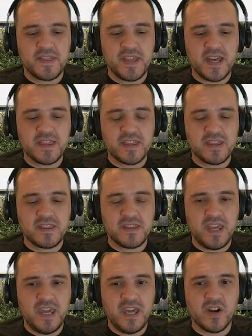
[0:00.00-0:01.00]
that
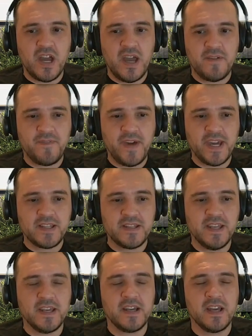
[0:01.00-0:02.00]
they are
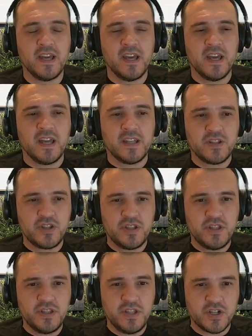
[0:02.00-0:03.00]
affecting
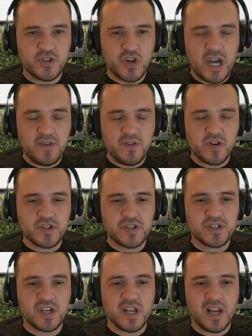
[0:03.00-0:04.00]
the driver's
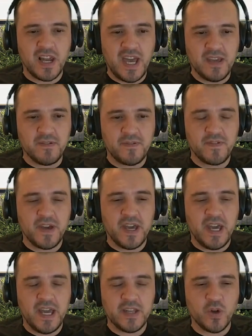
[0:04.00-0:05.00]
life
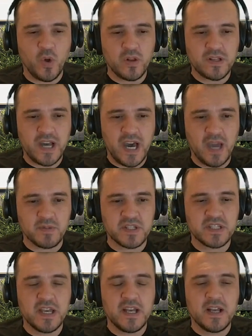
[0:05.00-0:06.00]
at all times,
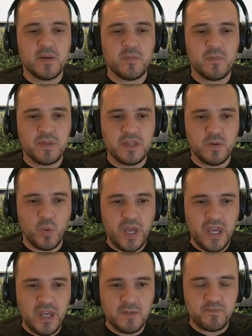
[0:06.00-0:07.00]
the
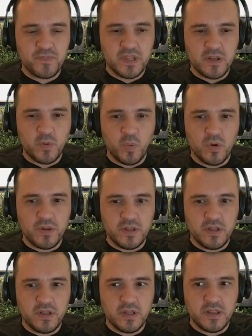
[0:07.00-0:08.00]
way
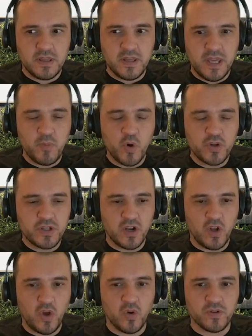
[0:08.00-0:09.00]
they book the
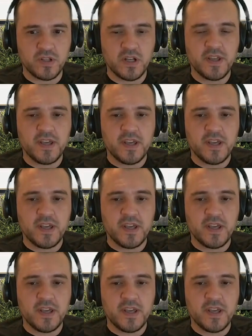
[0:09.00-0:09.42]
load?